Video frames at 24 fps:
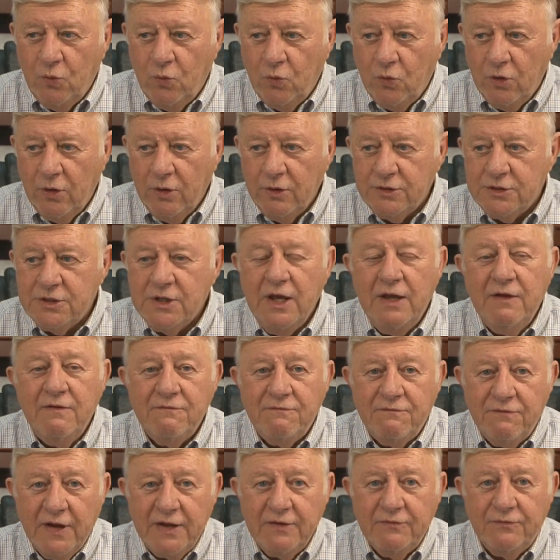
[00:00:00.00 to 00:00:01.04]
words
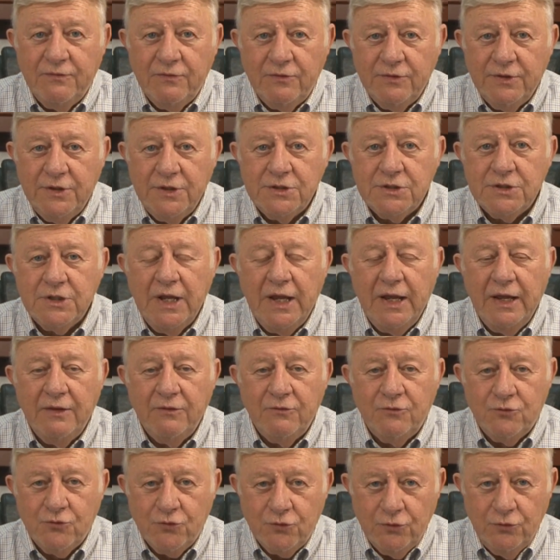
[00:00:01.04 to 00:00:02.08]
faithfulness
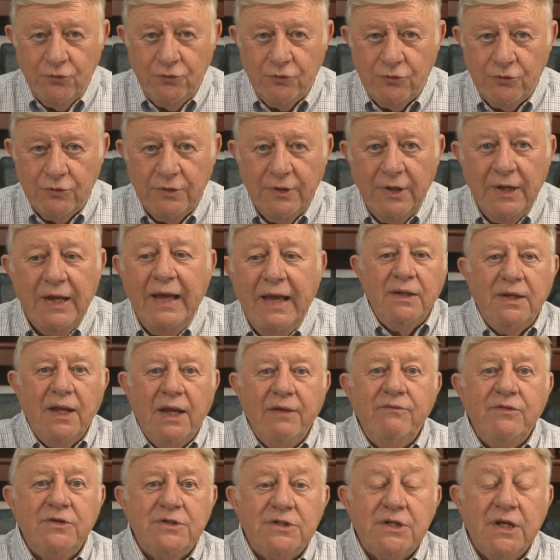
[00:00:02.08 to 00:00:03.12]
and truth.
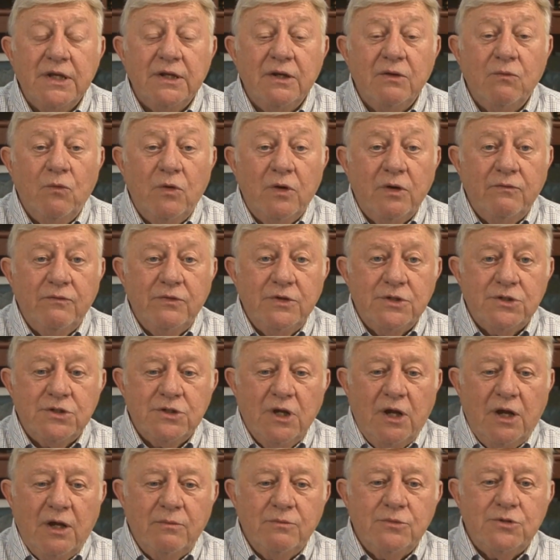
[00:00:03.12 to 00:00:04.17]
David said in one of his
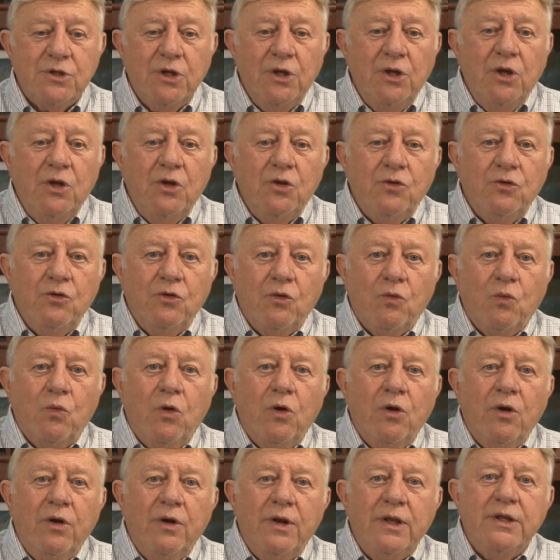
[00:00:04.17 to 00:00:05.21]
Psalms, your
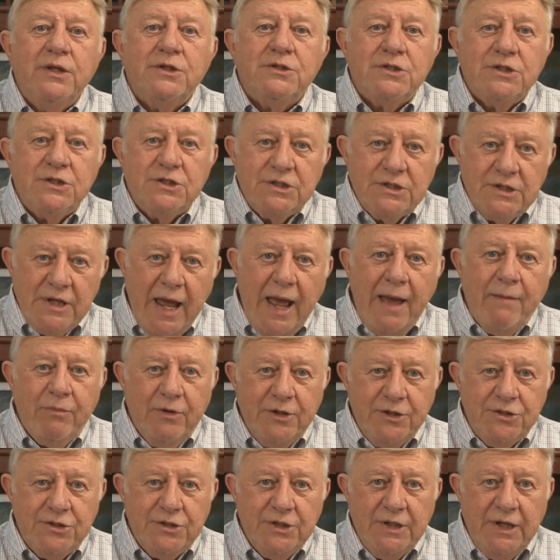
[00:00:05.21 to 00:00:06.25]
word is
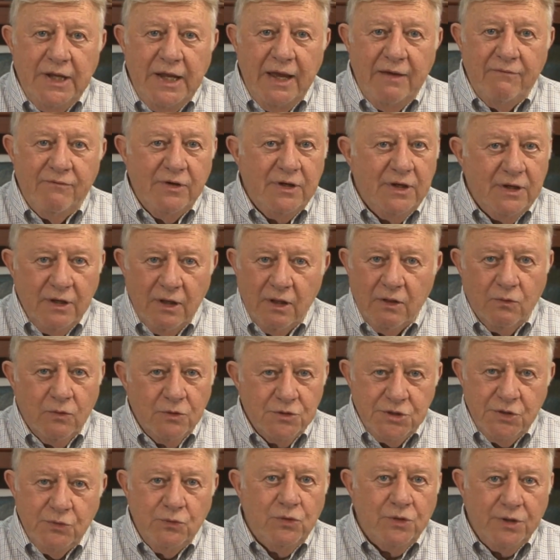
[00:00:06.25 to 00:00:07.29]
established in heaven. In other
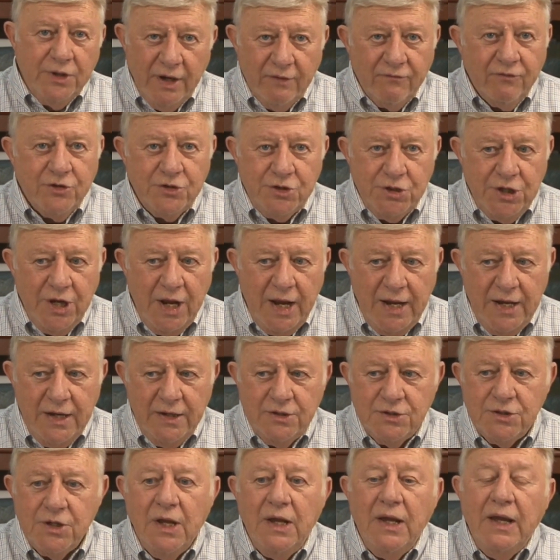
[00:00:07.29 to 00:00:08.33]
words, it will never
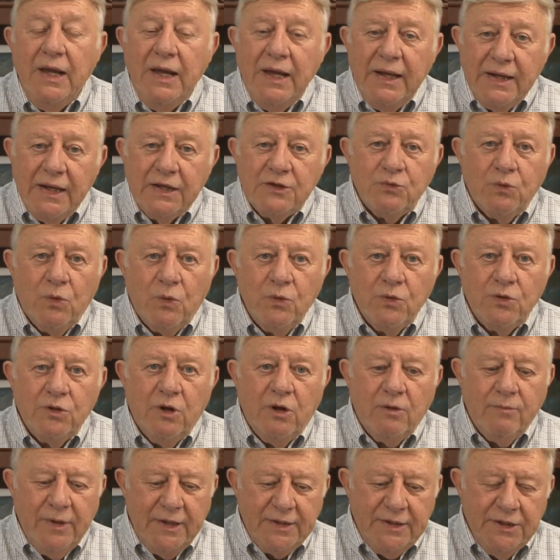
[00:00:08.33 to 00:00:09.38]
change. And that's what we're
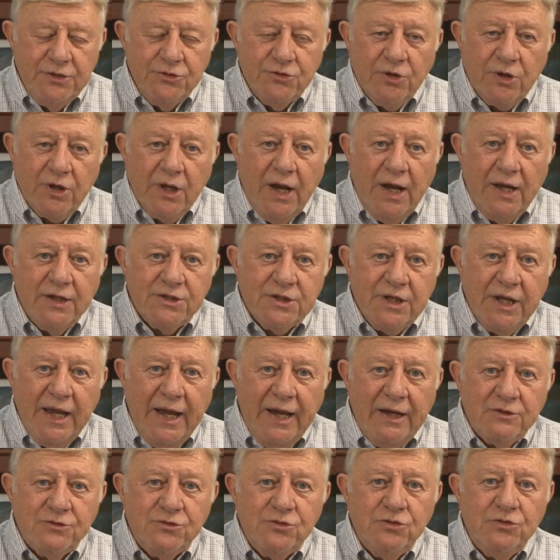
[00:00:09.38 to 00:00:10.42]
talking about. These are God's
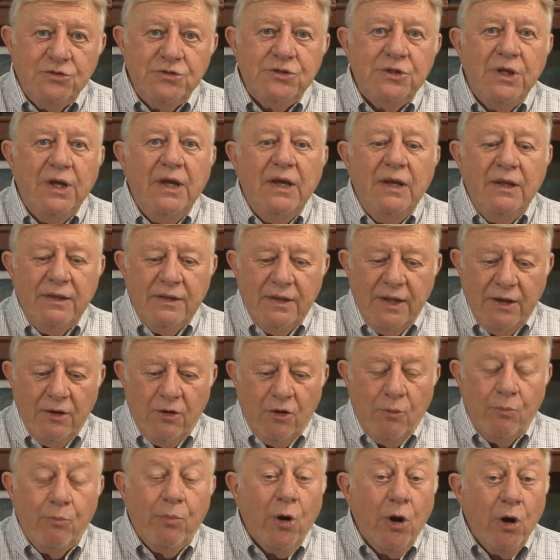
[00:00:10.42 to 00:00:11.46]
counsels. They
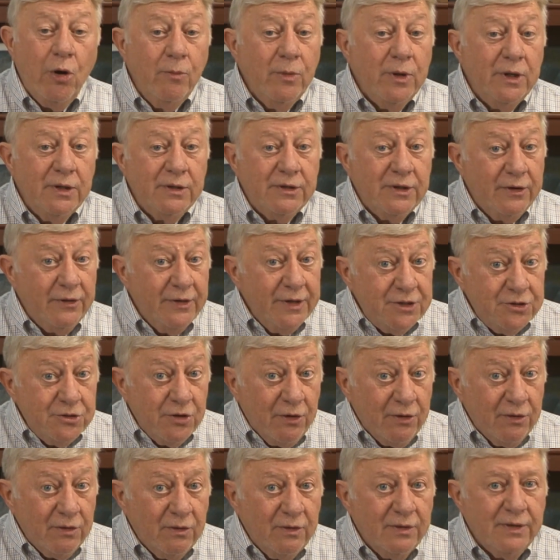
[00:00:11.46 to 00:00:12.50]
are permanent, they're
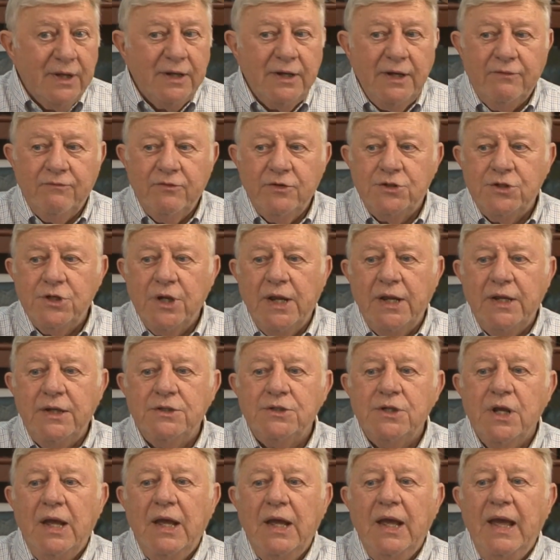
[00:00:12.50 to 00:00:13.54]
eternal, they never
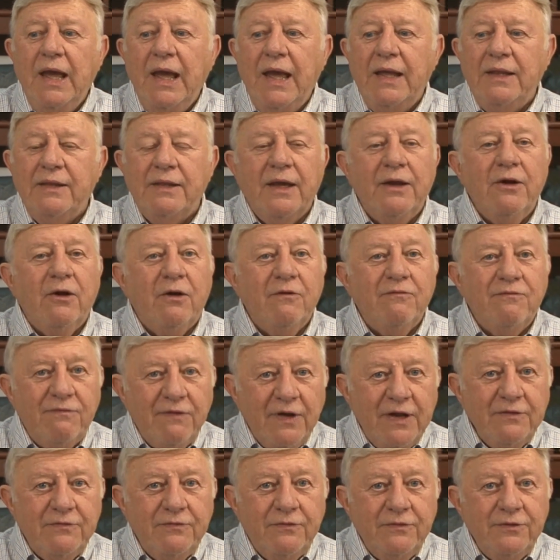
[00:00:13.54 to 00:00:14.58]
change, and they are
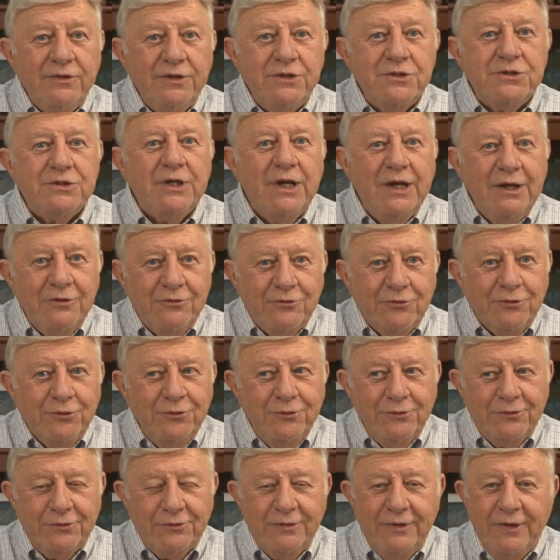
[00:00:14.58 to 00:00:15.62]
faithfulness and
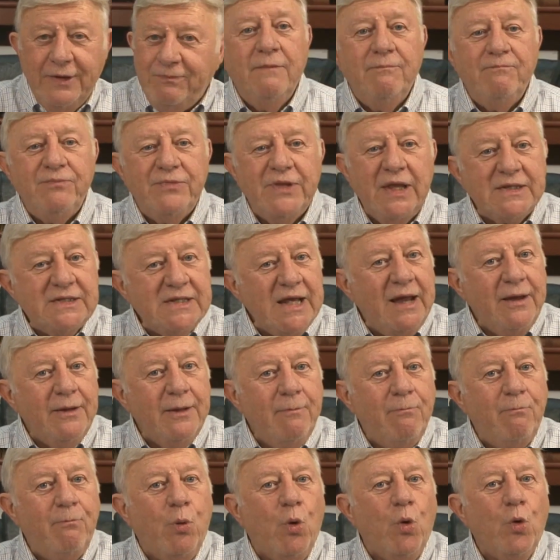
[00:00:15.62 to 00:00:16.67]
truth. That's how
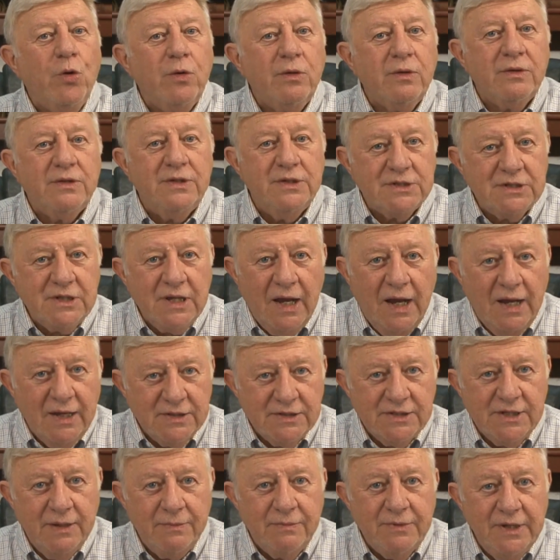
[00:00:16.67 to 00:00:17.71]
important this
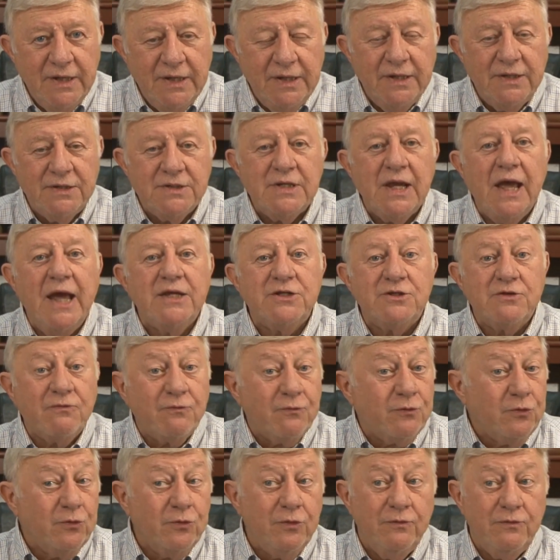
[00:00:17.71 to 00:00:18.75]
concept is as a
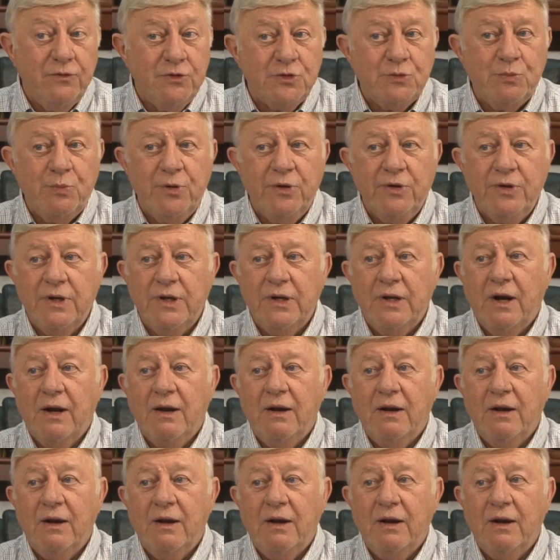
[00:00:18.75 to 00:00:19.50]
fruit of the Spirit in our